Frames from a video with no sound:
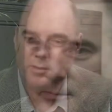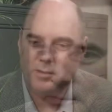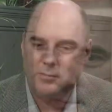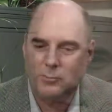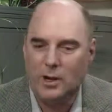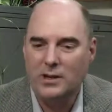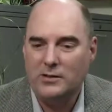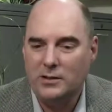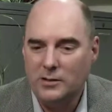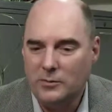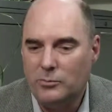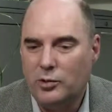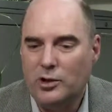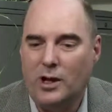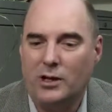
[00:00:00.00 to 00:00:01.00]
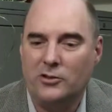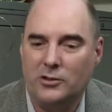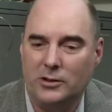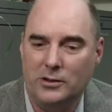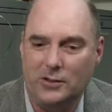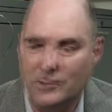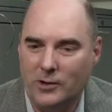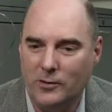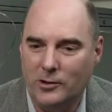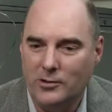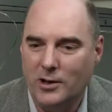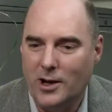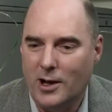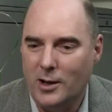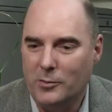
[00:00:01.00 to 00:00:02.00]
Raising production over
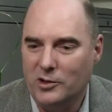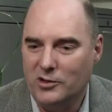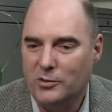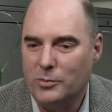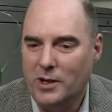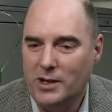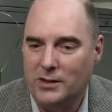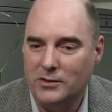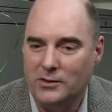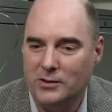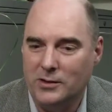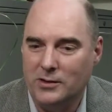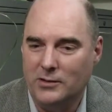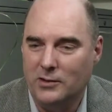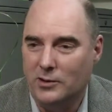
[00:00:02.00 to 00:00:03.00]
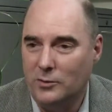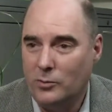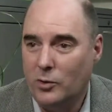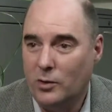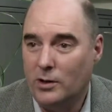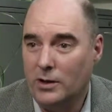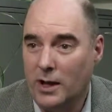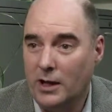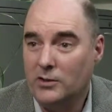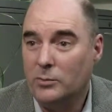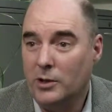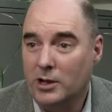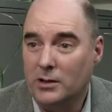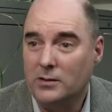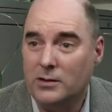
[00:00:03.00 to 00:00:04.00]
time and space is an important
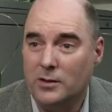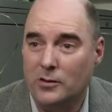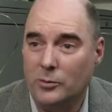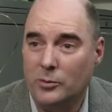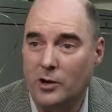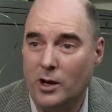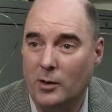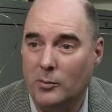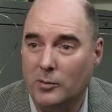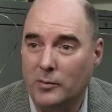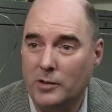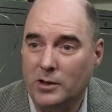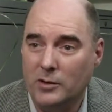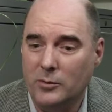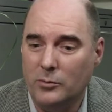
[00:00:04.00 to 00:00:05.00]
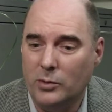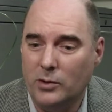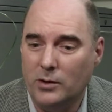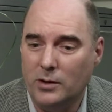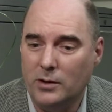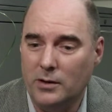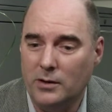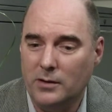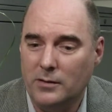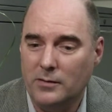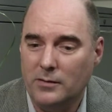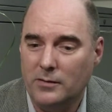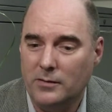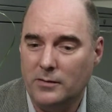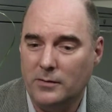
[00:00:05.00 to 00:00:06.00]
aspect of the problem, an important
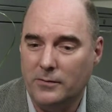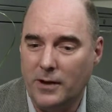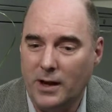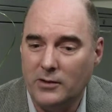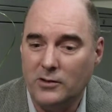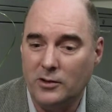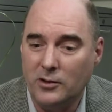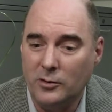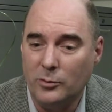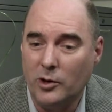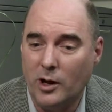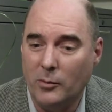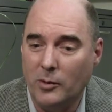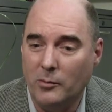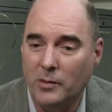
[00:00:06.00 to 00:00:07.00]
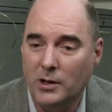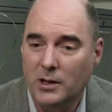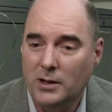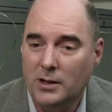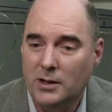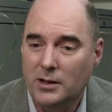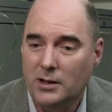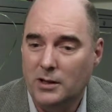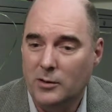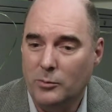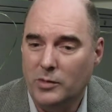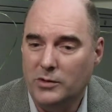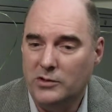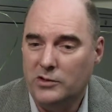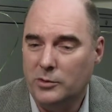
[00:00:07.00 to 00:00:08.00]
facet of the problem.
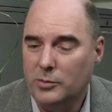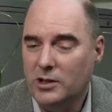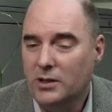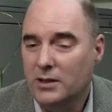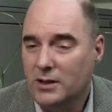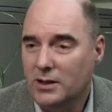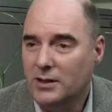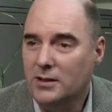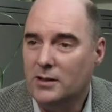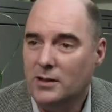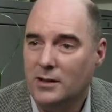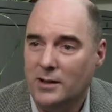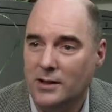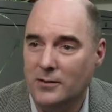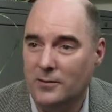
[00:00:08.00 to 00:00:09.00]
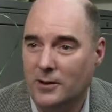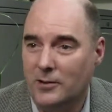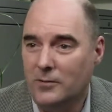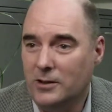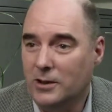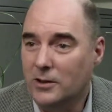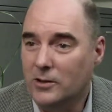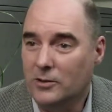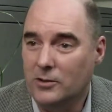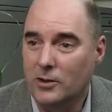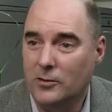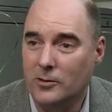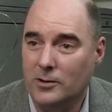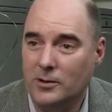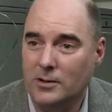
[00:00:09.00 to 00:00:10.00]
But stability of yields
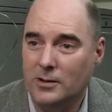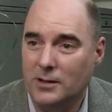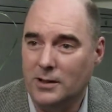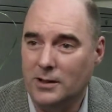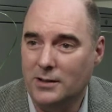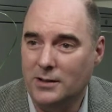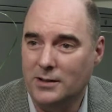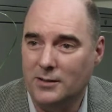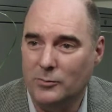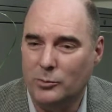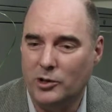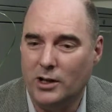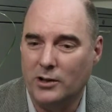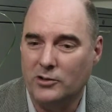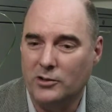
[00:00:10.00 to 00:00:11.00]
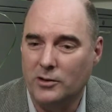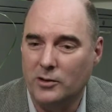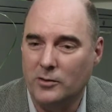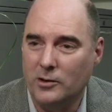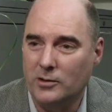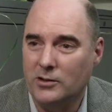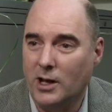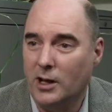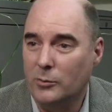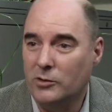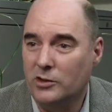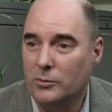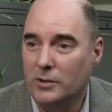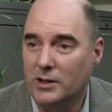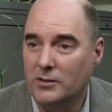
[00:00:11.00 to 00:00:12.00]
and production over time
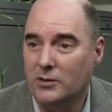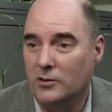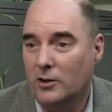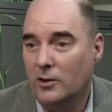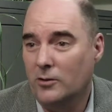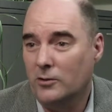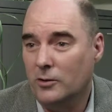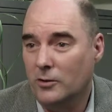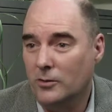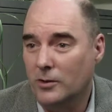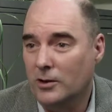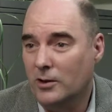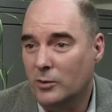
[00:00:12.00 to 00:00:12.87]
and space is also very